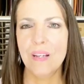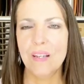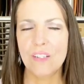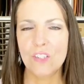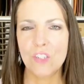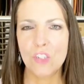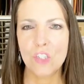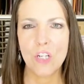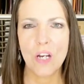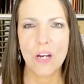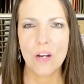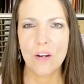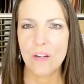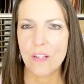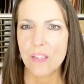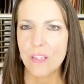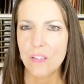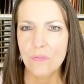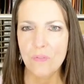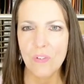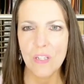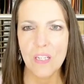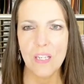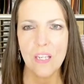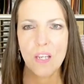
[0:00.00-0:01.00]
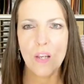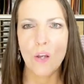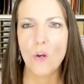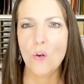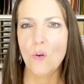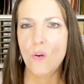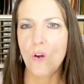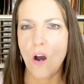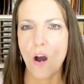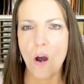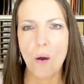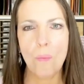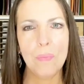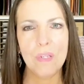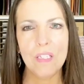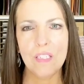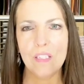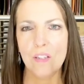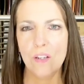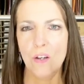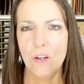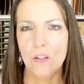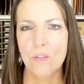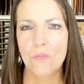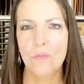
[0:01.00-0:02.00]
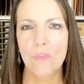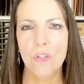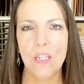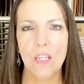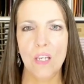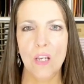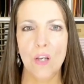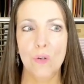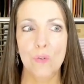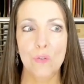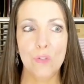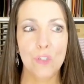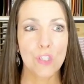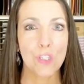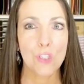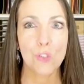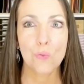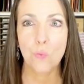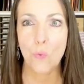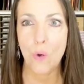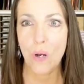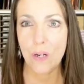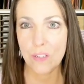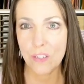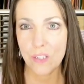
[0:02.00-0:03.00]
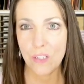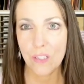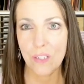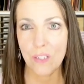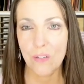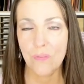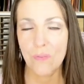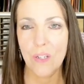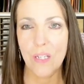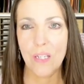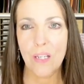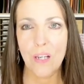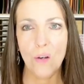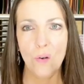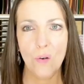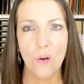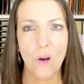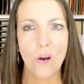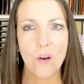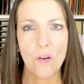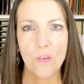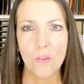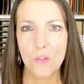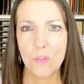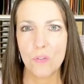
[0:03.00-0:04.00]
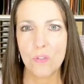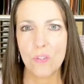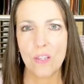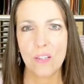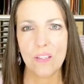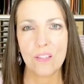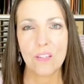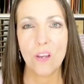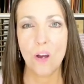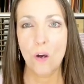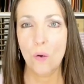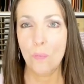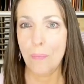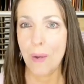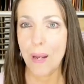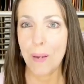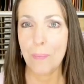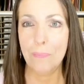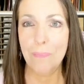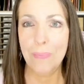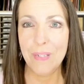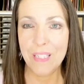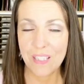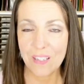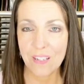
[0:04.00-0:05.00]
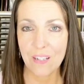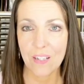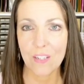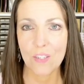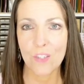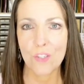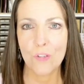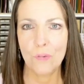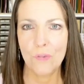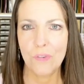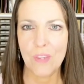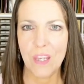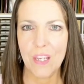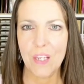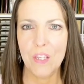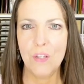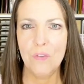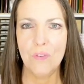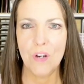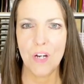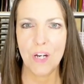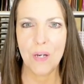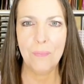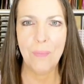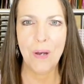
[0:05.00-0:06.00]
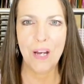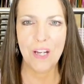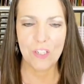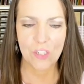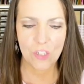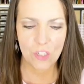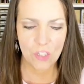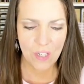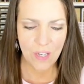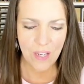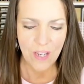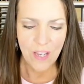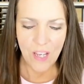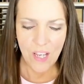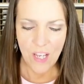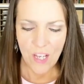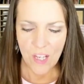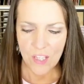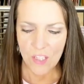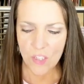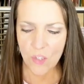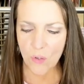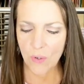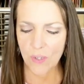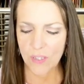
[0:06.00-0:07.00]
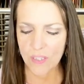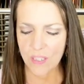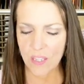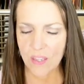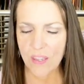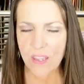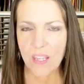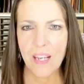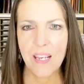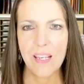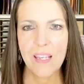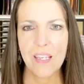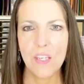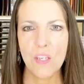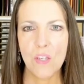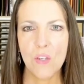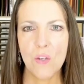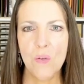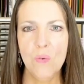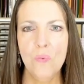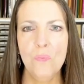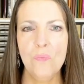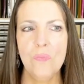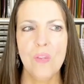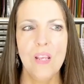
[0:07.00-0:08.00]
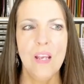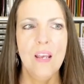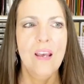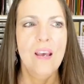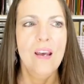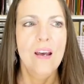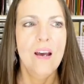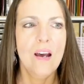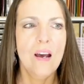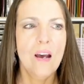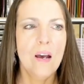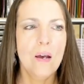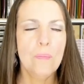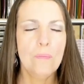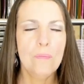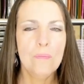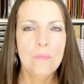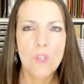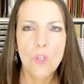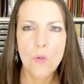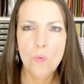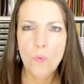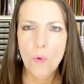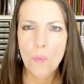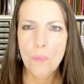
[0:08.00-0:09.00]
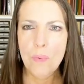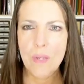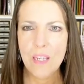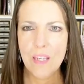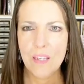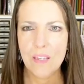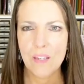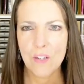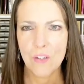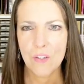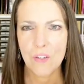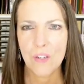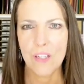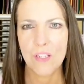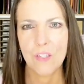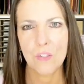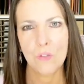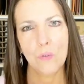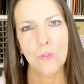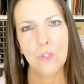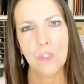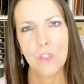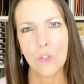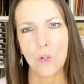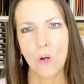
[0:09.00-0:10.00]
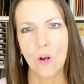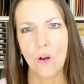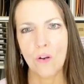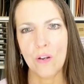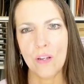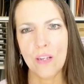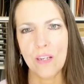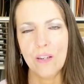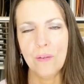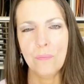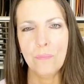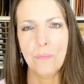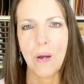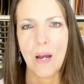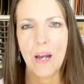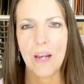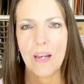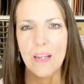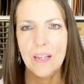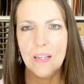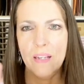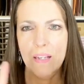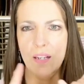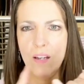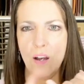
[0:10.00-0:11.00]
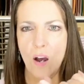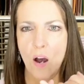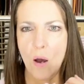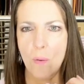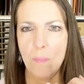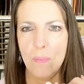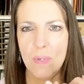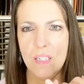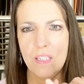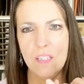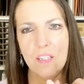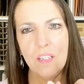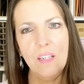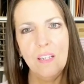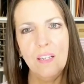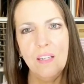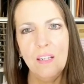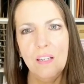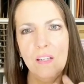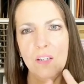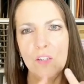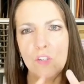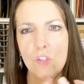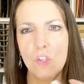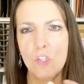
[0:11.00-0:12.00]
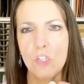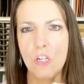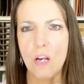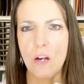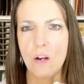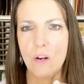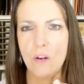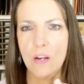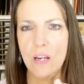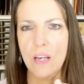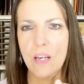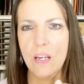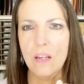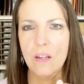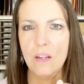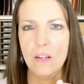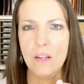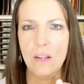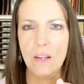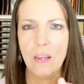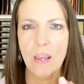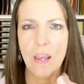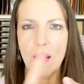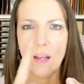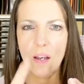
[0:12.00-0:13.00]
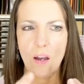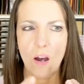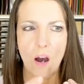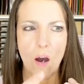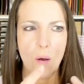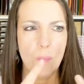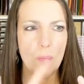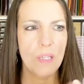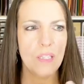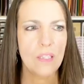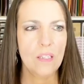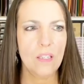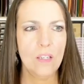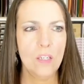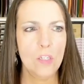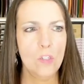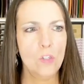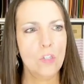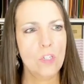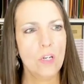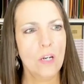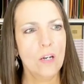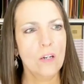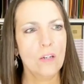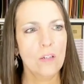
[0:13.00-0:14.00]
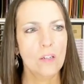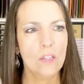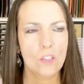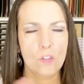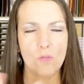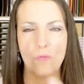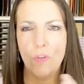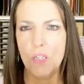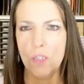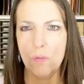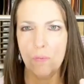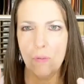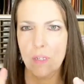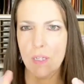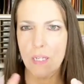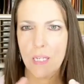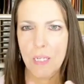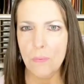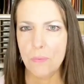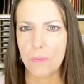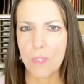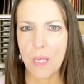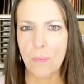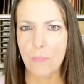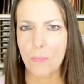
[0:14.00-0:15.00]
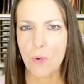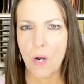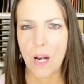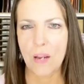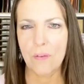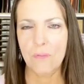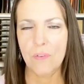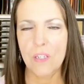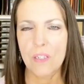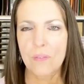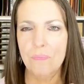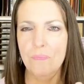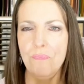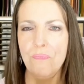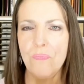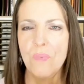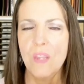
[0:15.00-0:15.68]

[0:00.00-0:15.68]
sharing the video, commenting on the video, just watching the video, all those things help my business. So thank you very much. So as a thank you, um, you will be entered into a drawing by commenting, sharing, and comment that you shared because Facebook keeps that private.